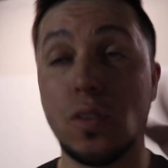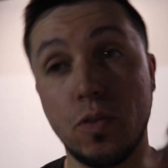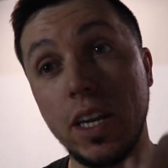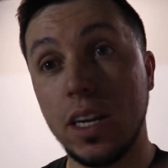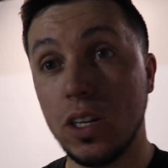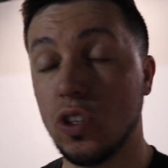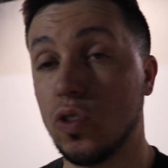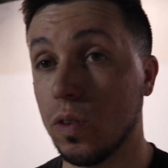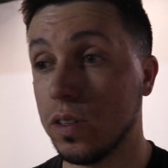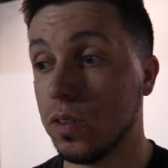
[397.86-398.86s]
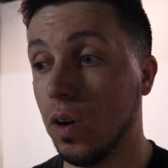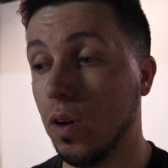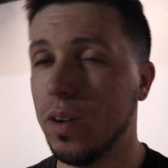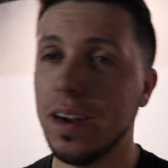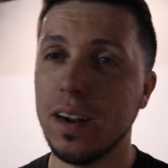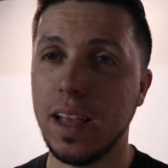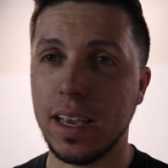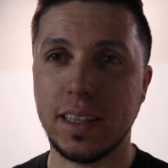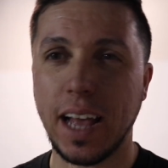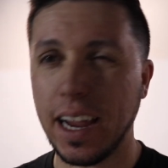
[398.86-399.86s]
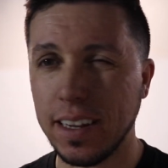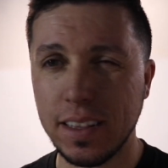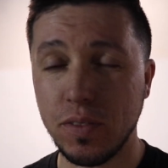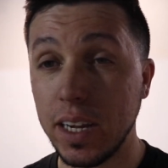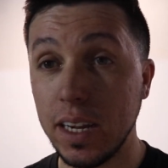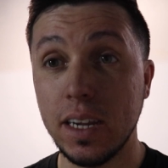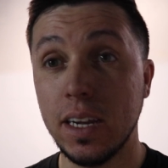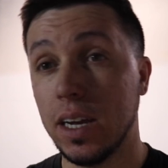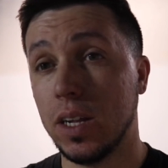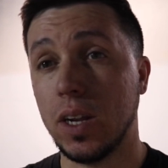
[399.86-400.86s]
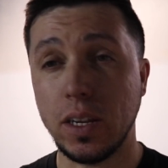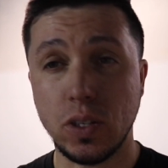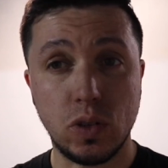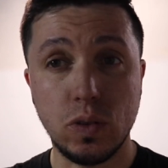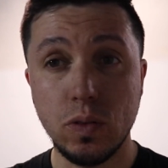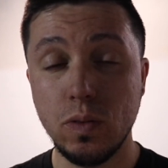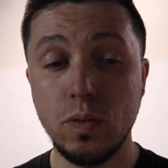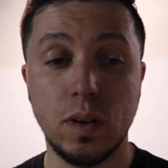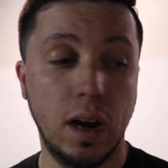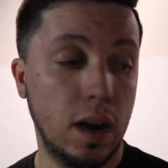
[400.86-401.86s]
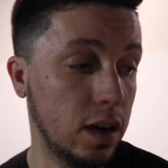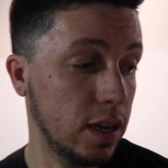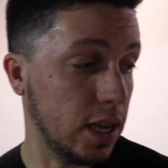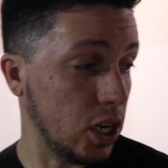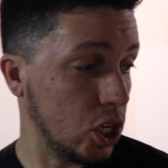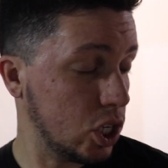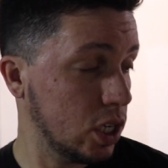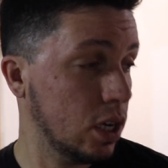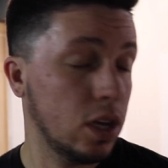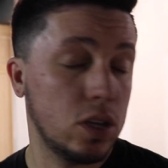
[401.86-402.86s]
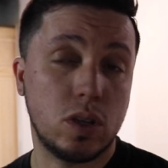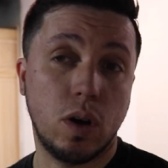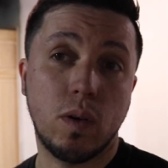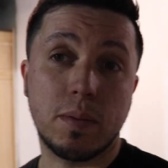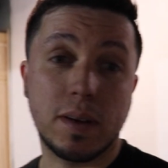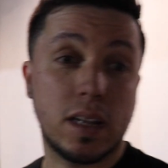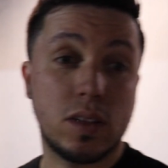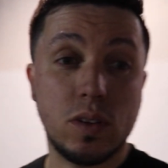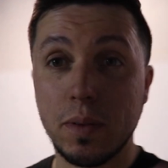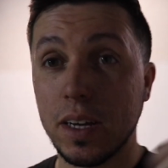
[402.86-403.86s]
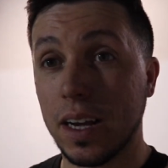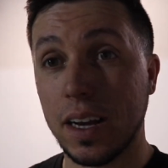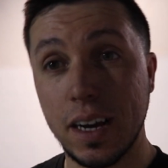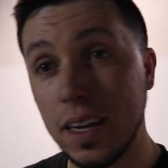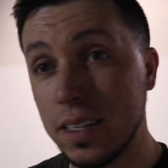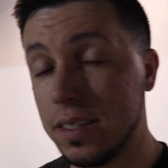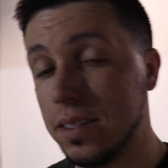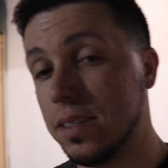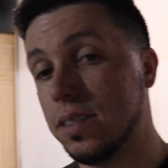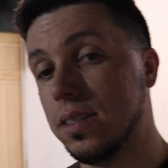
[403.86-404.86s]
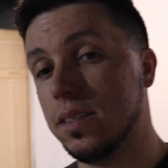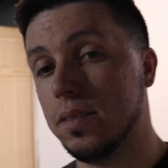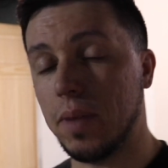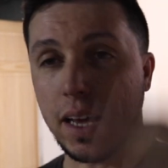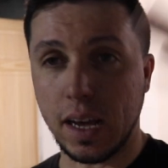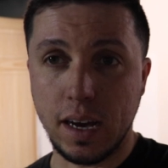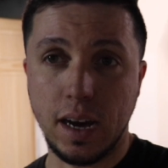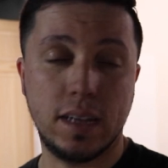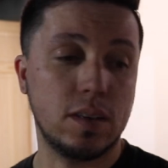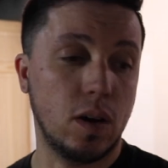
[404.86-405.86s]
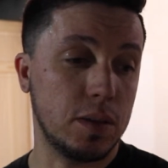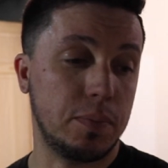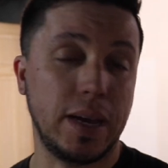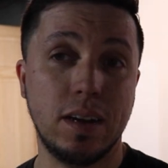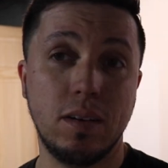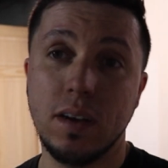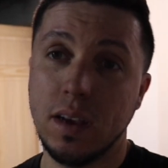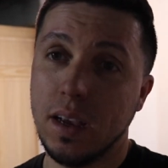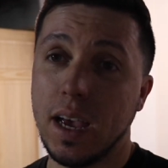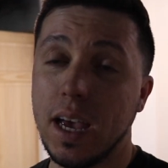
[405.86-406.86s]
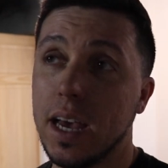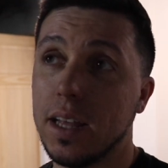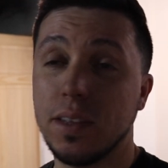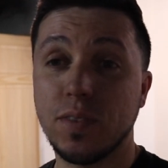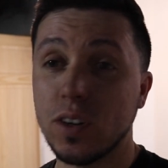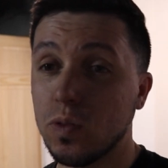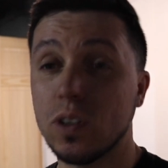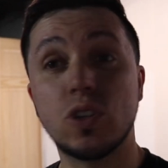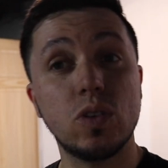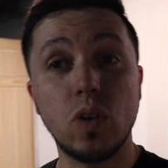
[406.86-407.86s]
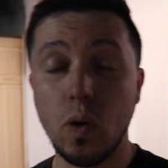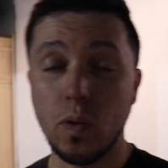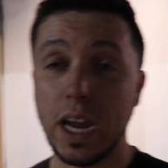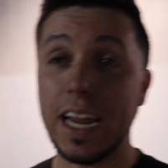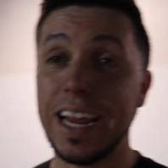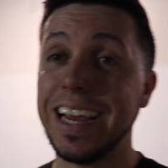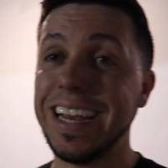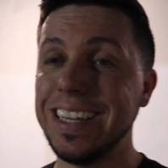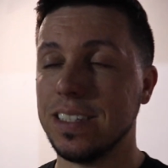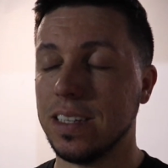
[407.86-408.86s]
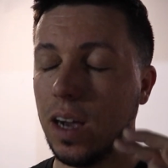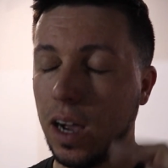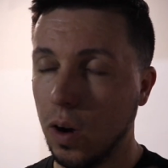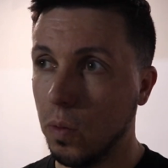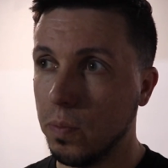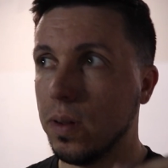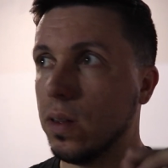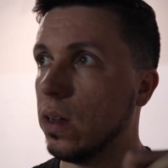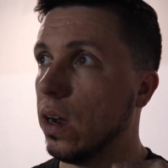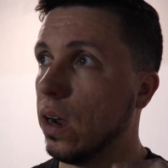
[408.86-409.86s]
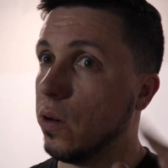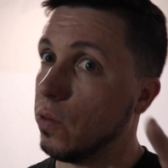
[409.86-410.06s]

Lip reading: a 3-inch short, so we are like 9.3, 9.2 ish. So what I'm gonna do, I'm gonna make a cut on the panel, and the first one should go in easy, I hope. I